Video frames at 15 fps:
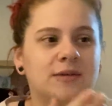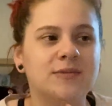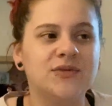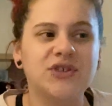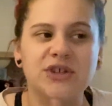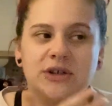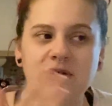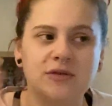
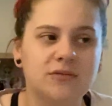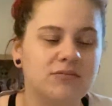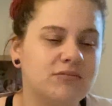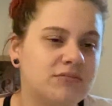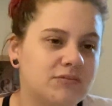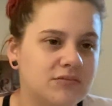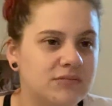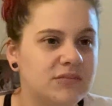so
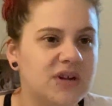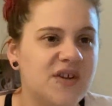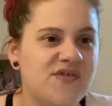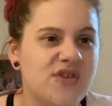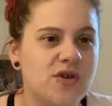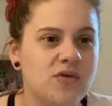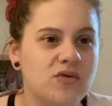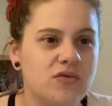
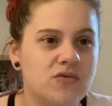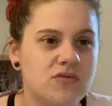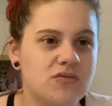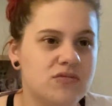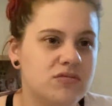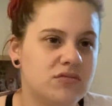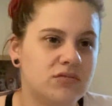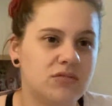if you
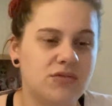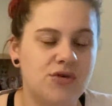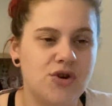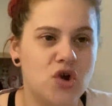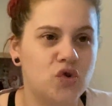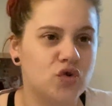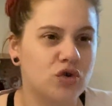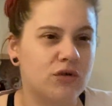
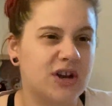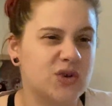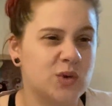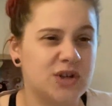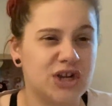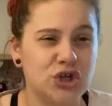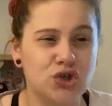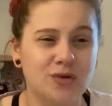know the correct
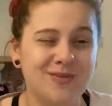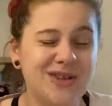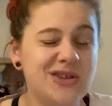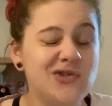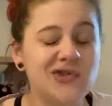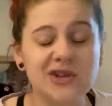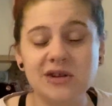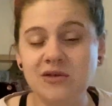one I should be
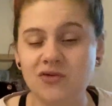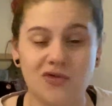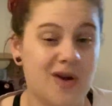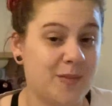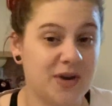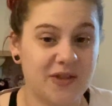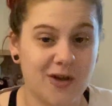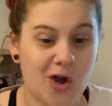using, drop
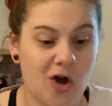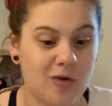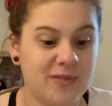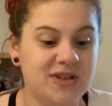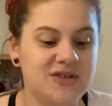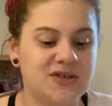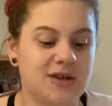it in the comments,